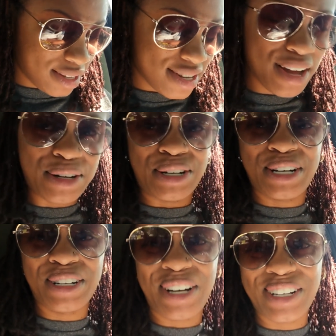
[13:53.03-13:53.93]
It's not
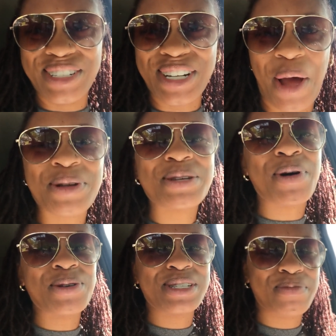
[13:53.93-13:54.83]
good lunch. I was
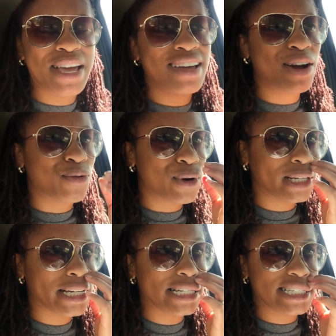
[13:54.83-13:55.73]
supposed to make a
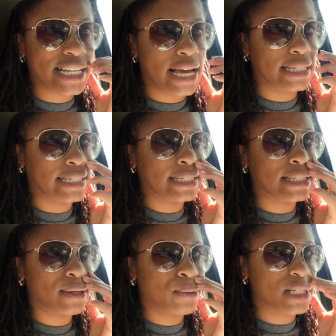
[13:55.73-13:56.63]
really good
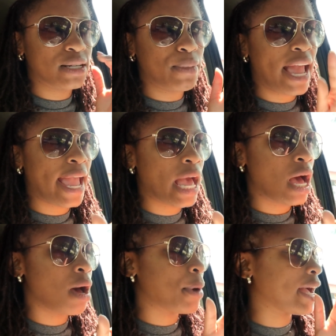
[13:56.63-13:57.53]
salad with some
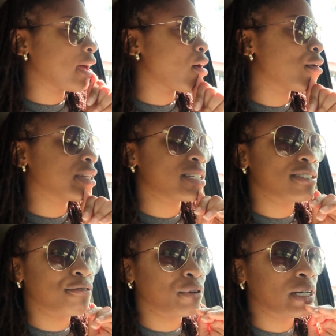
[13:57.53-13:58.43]
ham. I got all
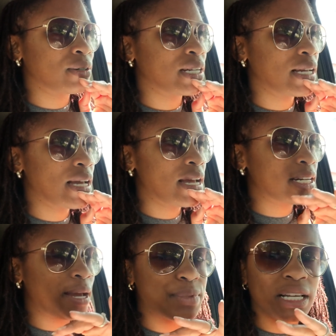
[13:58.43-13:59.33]
these different
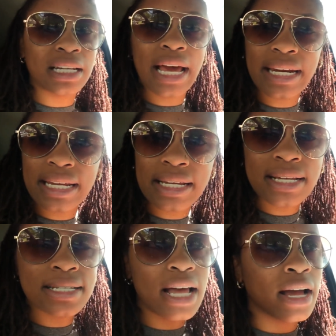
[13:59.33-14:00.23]
types of
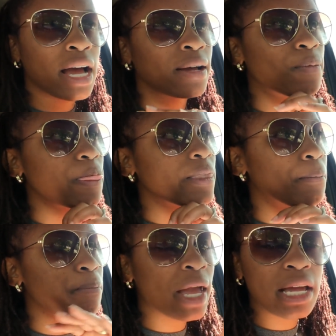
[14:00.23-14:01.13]
lettuce. I got
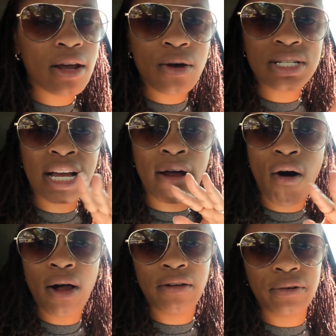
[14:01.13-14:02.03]
tomatoes. I got
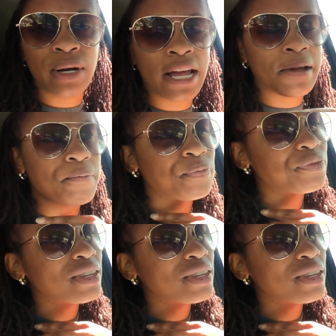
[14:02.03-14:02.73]
all of it, right?